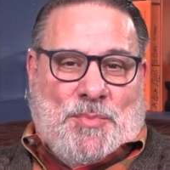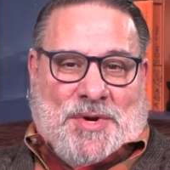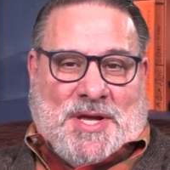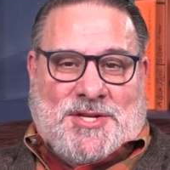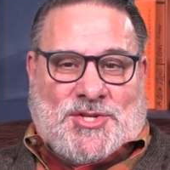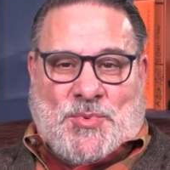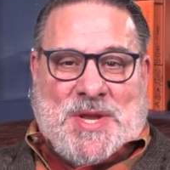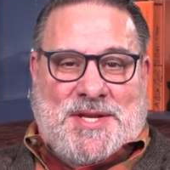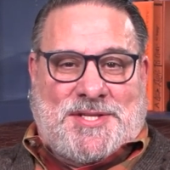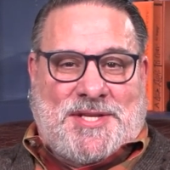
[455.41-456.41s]
bringing
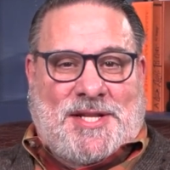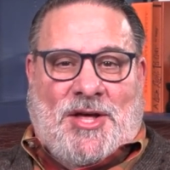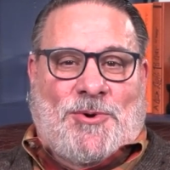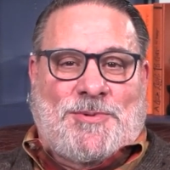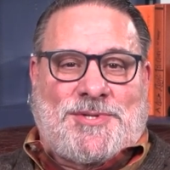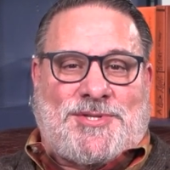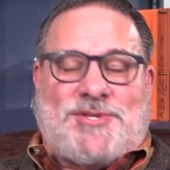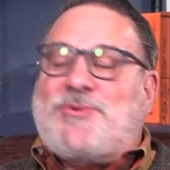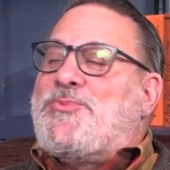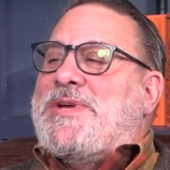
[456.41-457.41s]
sweetness and loans
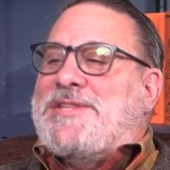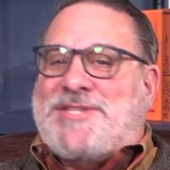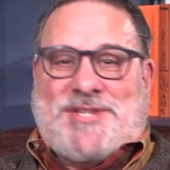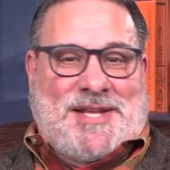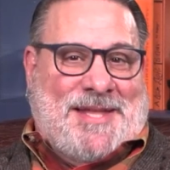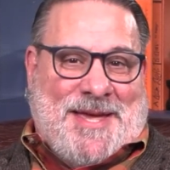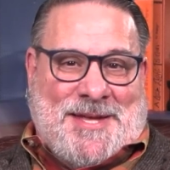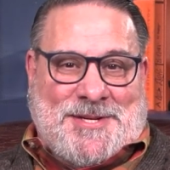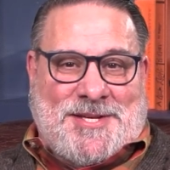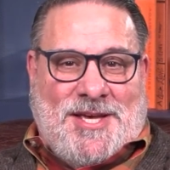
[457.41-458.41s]
to the real estate
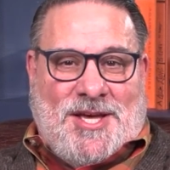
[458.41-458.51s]
land.